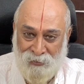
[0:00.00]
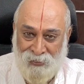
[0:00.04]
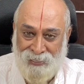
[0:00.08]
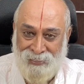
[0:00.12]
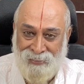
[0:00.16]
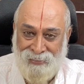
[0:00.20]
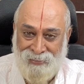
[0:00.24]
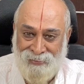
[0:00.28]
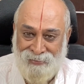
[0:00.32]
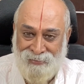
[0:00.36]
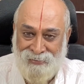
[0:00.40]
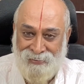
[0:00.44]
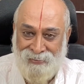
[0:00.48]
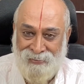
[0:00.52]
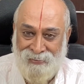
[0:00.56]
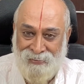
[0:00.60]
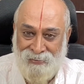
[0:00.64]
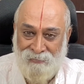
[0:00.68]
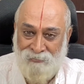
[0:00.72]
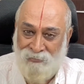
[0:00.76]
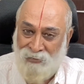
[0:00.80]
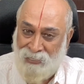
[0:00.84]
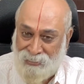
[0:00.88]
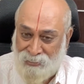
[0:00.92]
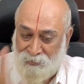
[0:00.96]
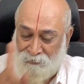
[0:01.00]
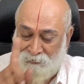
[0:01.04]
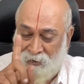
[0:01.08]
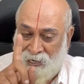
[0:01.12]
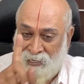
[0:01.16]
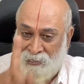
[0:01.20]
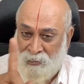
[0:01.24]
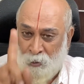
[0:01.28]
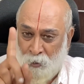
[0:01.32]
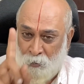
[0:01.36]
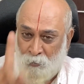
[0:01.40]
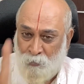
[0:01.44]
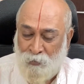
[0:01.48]
Okay. First
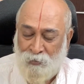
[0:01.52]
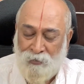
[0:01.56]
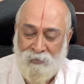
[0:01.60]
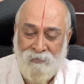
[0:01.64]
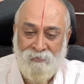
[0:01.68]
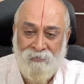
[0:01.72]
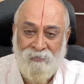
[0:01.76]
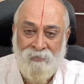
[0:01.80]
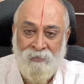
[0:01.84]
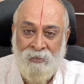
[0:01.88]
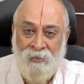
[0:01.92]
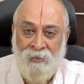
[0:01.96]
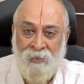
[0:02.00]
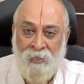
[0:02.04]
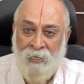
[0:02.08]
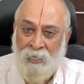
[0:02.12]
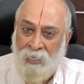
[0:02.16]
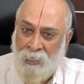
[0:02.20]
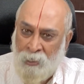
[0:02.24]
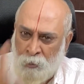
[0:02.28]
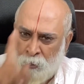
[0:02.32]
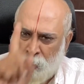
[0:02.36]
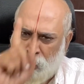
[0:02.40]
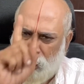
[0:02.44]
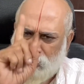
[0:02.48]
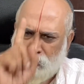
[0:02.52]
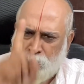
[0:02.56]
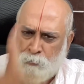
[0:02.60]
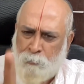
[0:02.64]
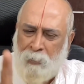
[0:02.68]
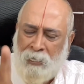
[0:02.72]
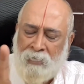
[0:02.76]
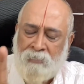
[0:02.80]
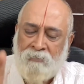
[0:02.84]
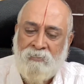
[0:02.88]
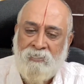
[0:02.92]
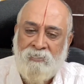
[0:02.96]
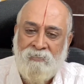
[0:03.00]
find out.
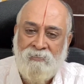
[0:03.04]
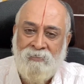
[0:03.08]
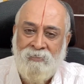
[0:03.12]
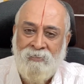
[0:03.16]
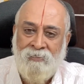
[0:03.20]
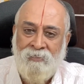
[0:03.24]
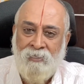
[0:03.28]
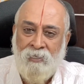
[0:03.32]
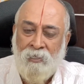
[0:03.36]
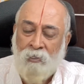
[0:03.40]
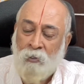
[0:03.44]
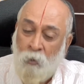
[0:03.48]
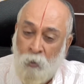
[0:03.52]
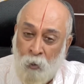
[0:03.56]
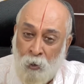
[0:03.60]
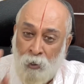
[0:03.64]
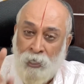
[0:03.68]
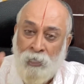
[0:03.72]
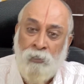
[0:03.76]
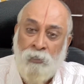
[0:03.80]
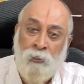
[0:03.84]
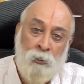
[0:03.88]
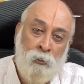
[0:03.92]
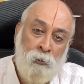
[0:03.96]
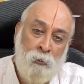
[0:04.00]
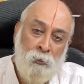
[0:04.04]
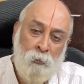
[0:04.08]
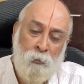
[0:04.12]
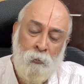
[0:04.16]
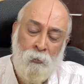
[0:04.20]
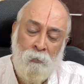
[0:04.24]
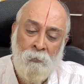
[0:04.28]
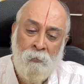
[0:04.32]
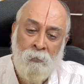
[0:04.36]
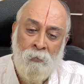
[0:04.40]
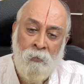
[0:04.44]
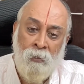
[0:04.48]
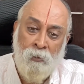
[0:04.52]
Introspect. Go
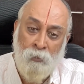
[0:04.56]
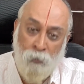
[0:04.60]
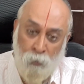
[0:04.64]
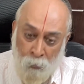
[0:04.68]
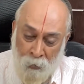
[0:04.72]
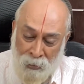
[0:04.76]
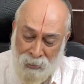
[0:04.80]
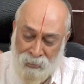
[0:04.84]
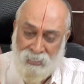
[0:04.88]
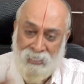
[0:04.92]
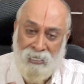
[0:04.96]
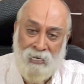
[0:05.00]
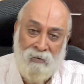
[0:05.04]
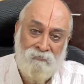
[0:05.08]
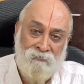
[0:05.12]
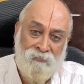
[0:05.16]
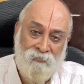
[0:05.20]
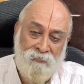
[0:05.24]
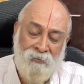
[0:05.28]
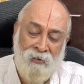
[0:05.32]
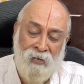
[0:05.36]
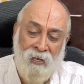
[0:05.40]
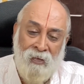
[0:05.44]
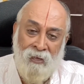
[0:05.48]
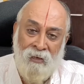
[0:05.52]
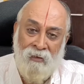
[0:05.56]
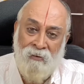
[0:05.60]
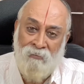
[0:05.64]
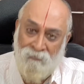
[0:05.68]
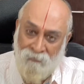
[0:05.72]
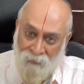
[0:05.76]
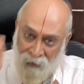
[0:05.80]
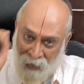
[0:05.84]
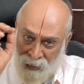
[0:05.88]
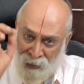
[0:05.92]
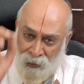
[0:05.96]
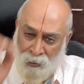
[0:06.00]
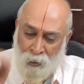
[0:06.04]
into yourself.
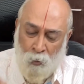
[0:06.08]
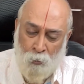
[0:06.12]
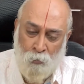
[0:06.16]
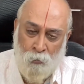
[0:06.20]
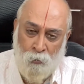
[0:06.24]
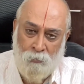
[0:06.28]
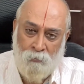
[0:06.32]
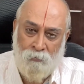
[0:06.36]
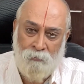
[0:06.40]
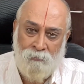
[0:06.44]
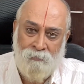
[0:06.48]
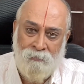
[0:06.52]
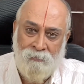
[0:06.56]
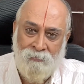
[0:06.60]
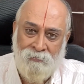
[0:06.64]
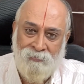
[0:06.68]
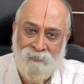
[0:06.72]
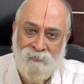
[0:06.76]
Find out.